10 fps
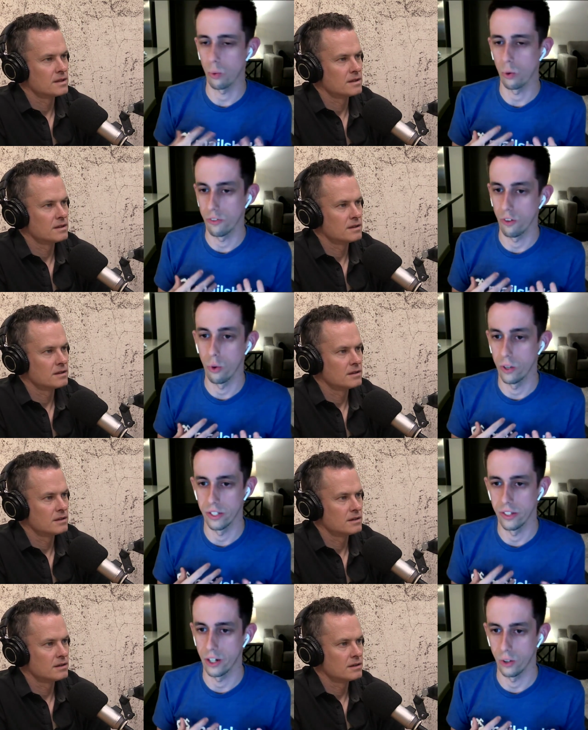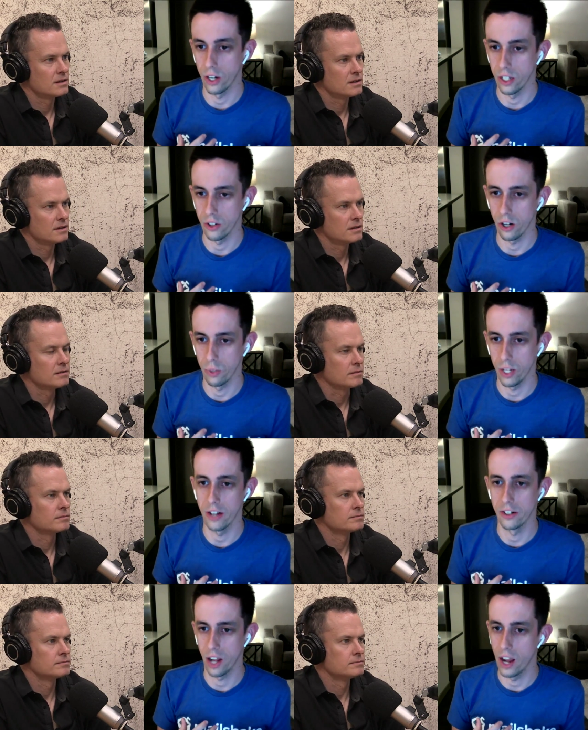Speaker 1: workflow wasn't that great either, and we
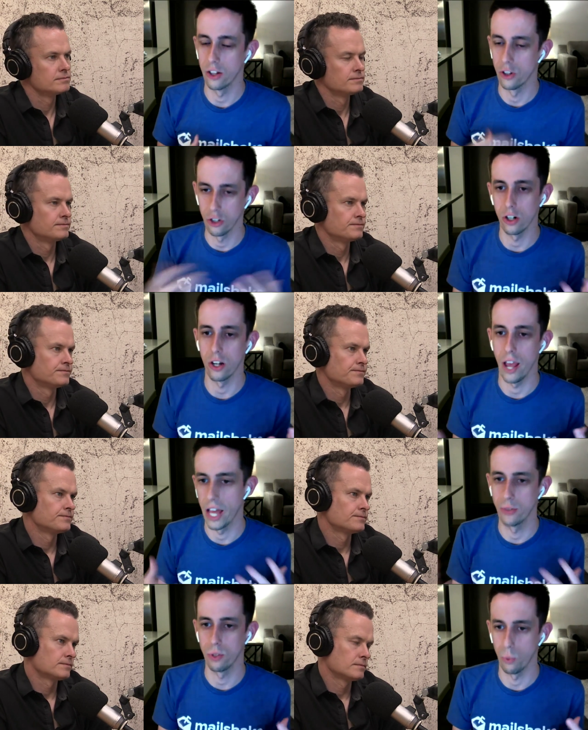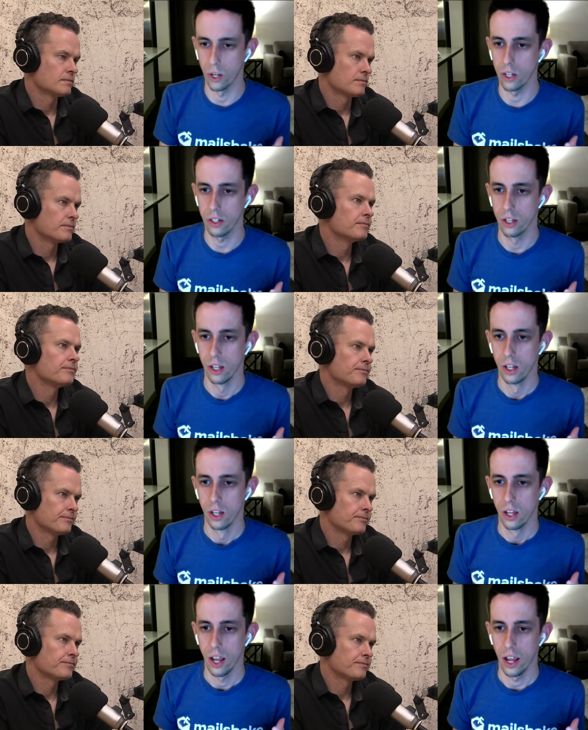had to kind of learn as we went.
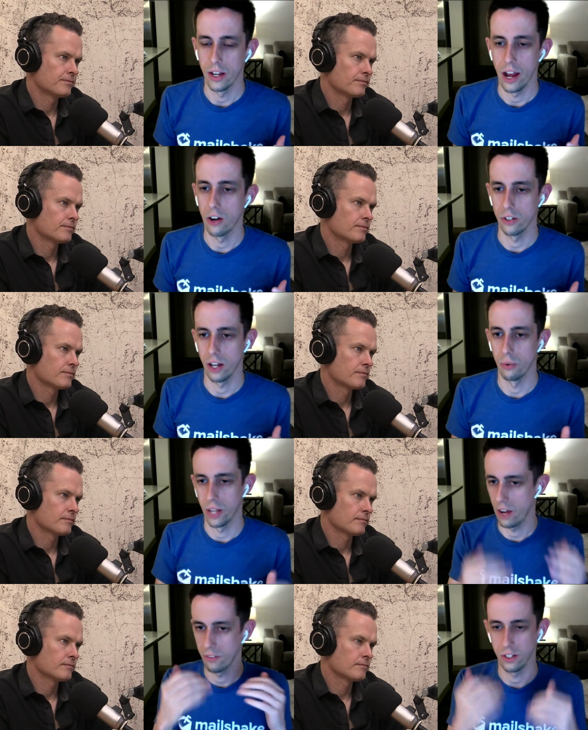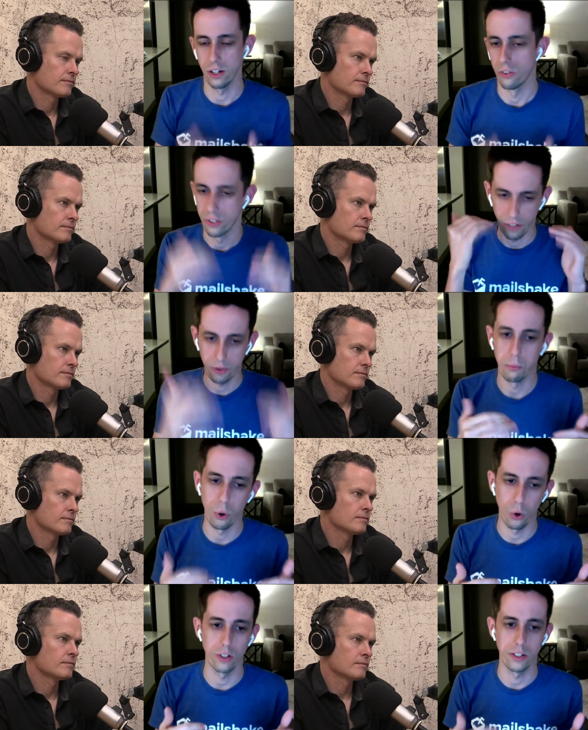And now, we have, different
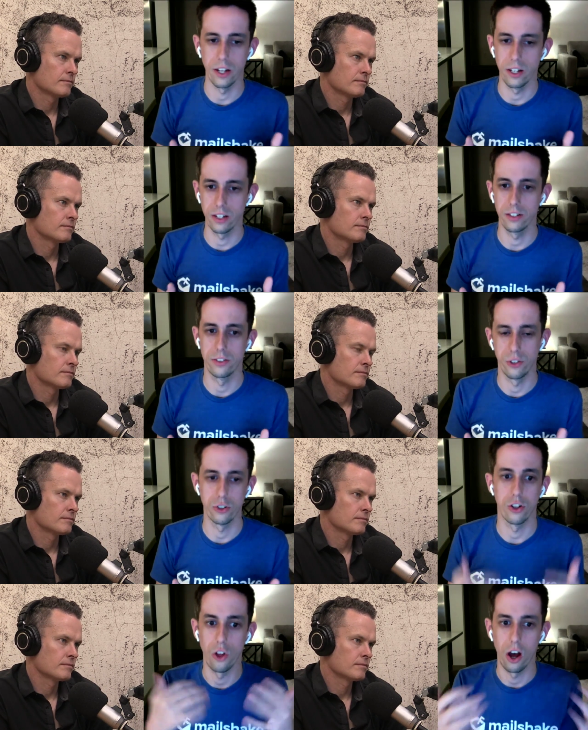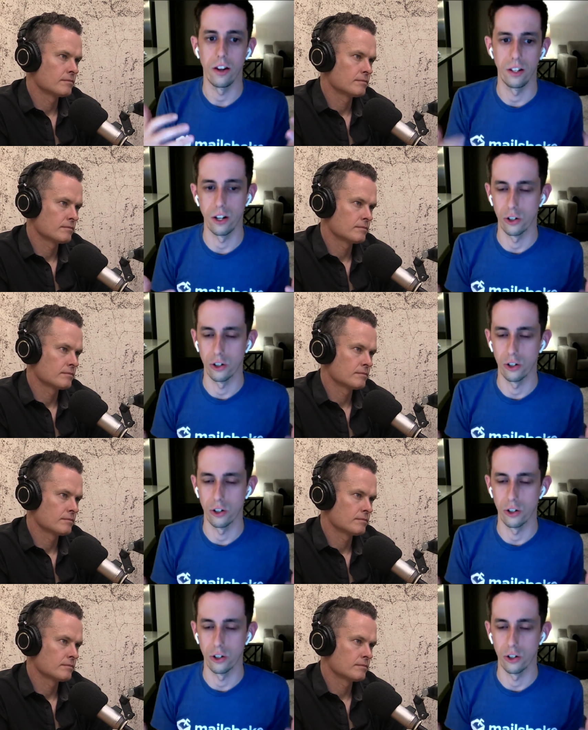boards, and there's a lot in our